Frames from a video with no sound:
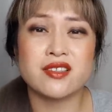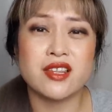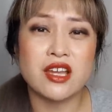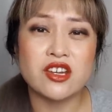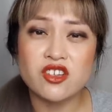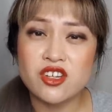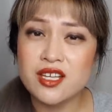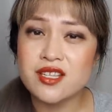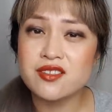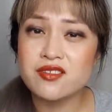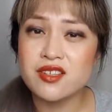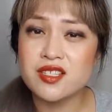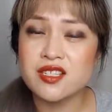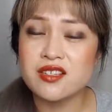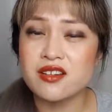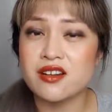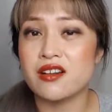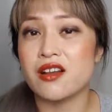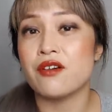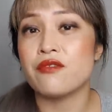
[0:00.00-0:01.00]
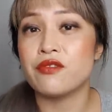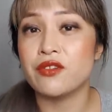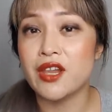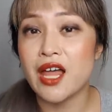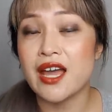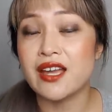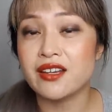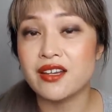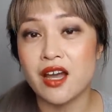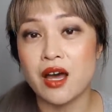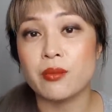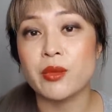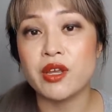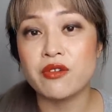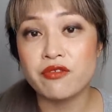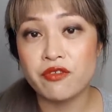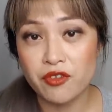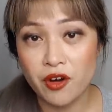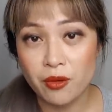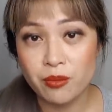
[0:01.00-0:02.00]
There just isn't enough light coming
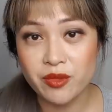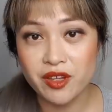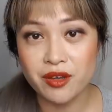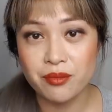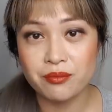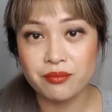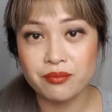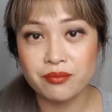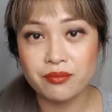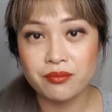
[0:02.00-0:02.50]
from them.